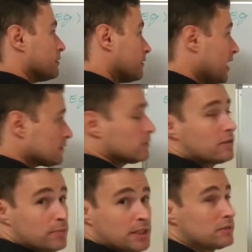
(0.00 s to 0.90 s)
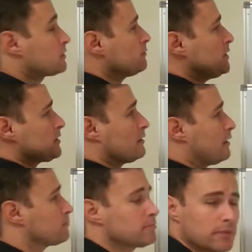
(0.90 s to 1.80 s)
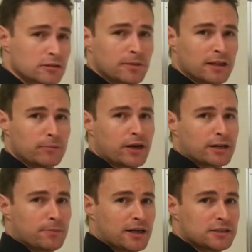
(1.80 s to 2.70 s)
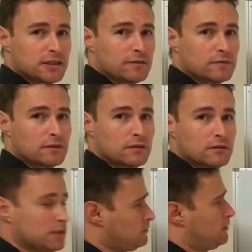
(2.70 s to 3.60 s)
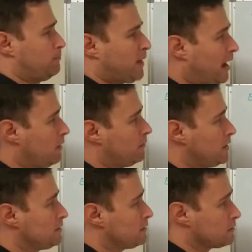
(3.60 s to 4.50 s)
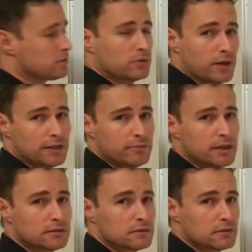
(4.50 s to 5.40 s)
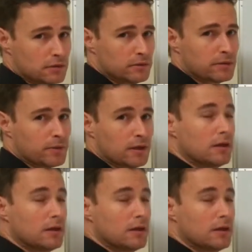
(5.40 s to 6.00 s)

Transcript: That's what it means. It means that I'm multiplying the bracket by itself. That's what a power means. That's what squared means. With me.